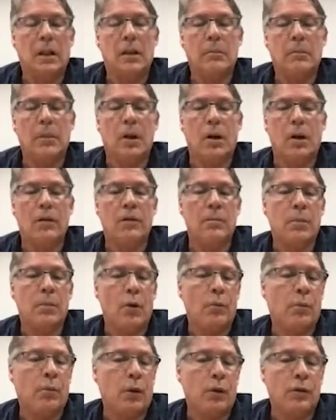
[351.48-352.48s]
Because in
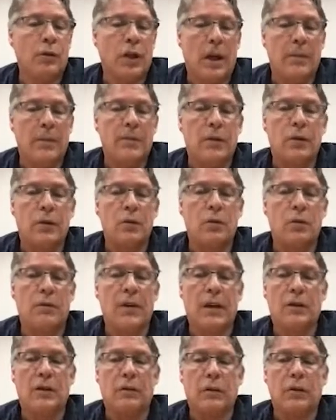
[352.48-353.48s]
both prototypes the two
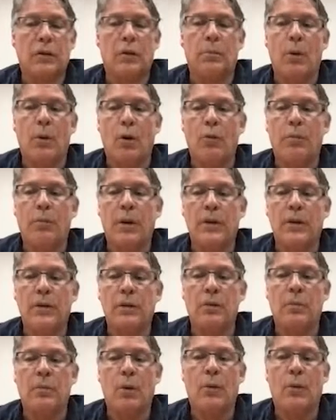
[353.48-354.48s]
effects are either both
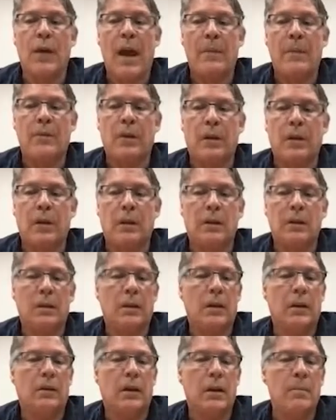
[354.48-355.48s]
present or both absent,
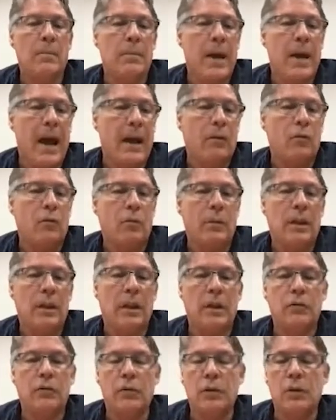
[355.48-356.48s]
their impact will be to
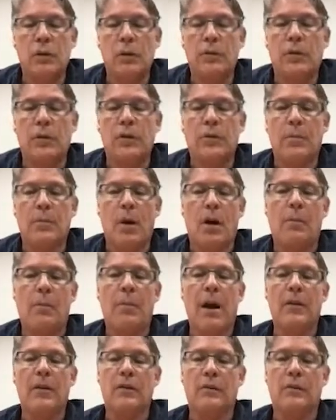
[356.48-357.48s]
introduce a small
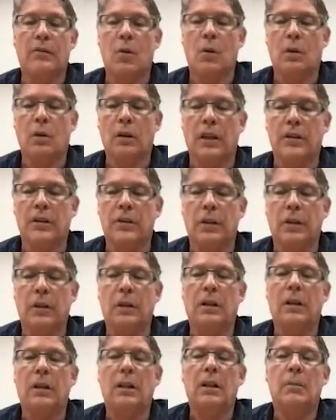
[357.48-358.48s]
positive correlation
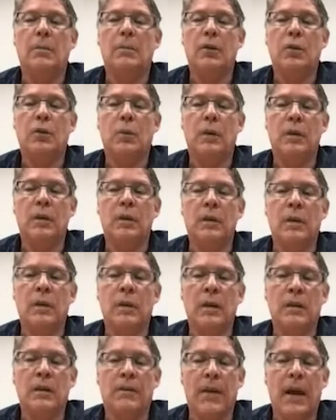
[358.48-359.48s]
between
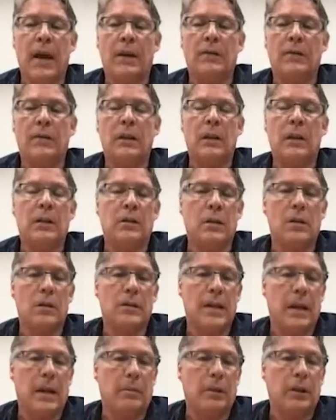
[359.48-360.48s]
the effects into the
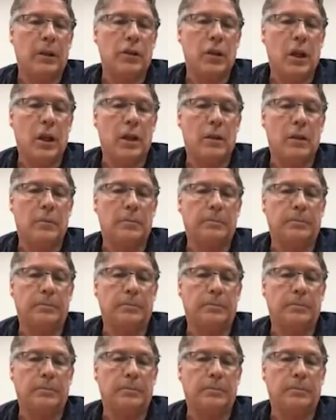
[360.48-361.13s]
sampling chain.